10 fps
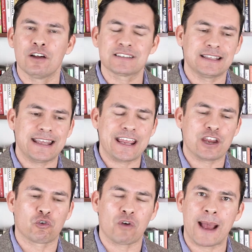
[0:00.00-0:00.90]
and all of a sudden
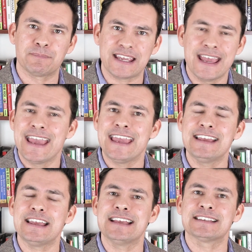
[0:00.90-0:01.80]
it grabs he,
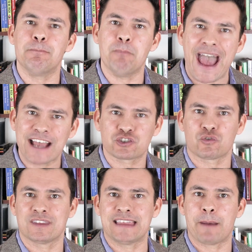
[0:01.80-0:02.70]
he is a
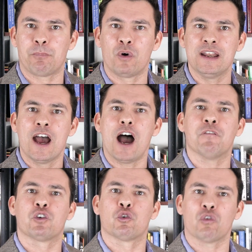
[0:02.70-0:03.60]
master at that point
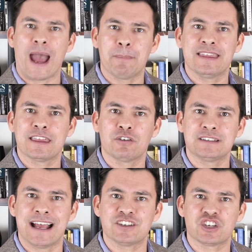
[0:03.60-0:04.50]
of grabbing their
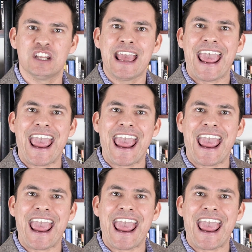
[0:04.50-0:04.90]
attention